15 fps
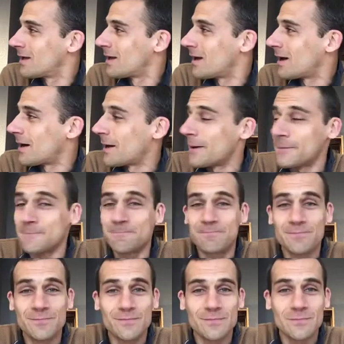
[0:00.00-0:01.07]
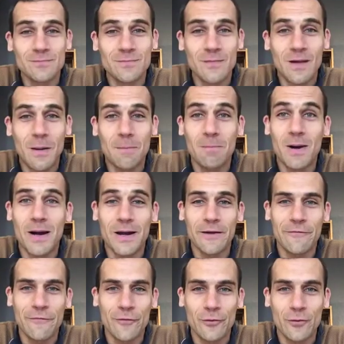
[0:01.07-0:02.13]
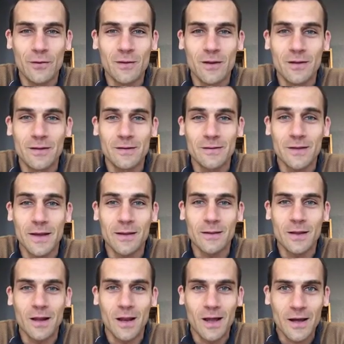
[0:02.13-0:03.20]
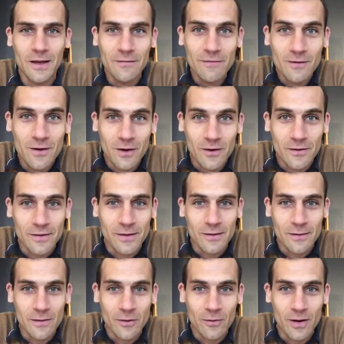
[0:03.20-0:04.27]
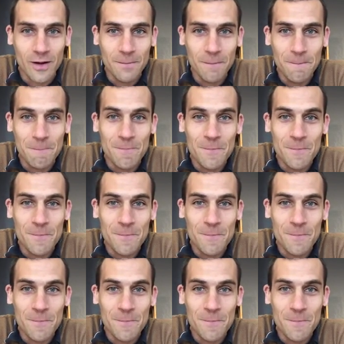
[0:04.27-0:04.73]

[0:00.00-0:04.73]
my first tasting live on Instagram.